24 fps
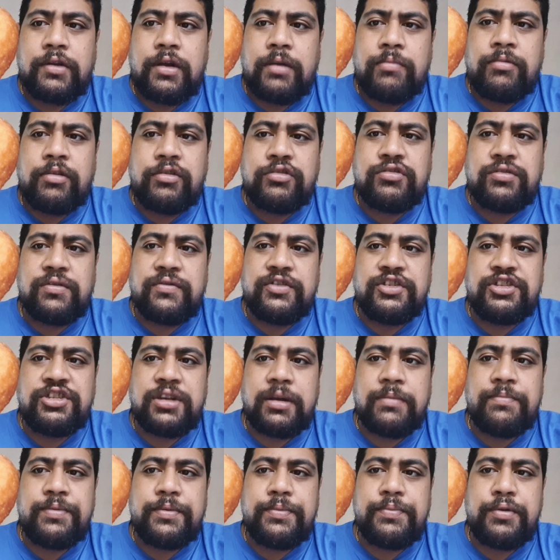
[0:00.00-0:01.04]
I'm not sure if it's
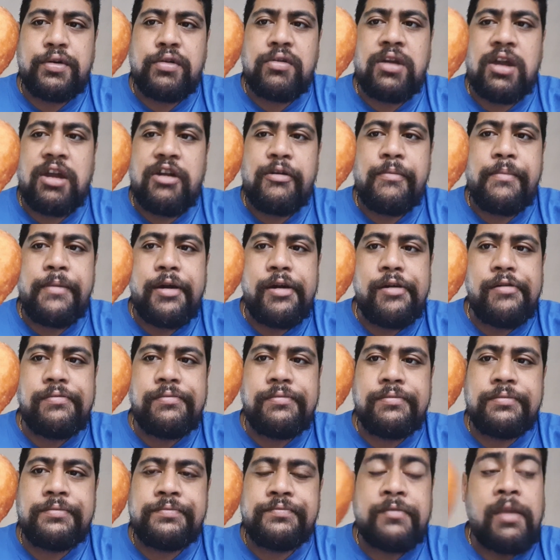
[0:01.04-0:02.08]
siampopo or caramel.
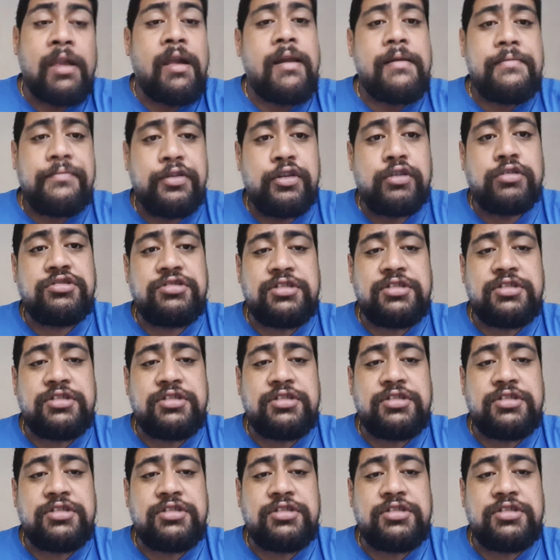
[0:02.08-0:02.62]
No,